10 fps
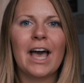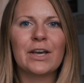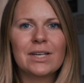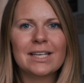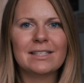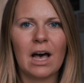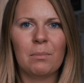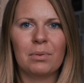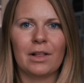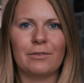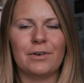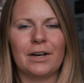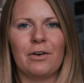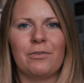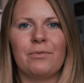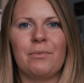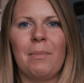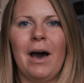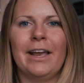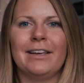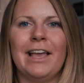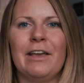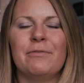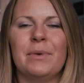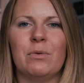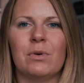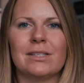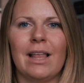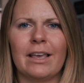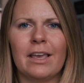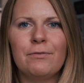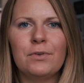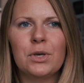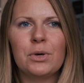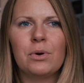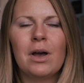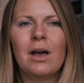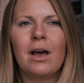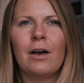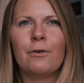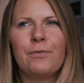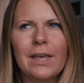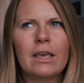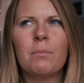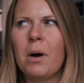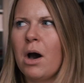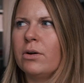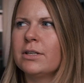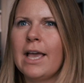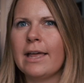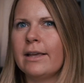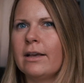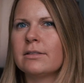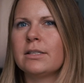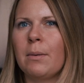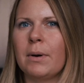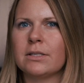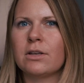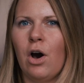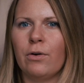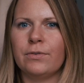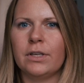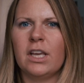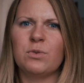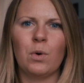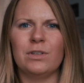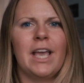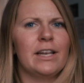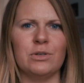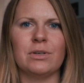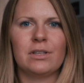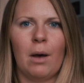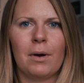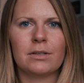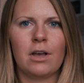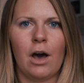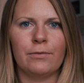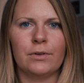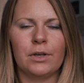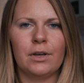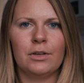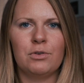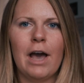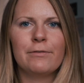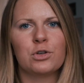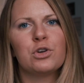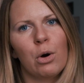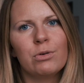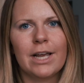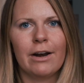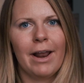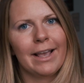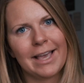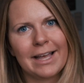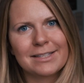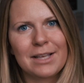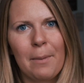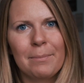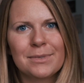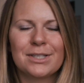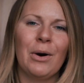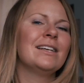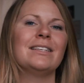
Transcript: A good example a friend of mine gave me was like, if you think about getting a Starbucks coffee, it won't get you a Starbucks coffee. You have to go there and get some. So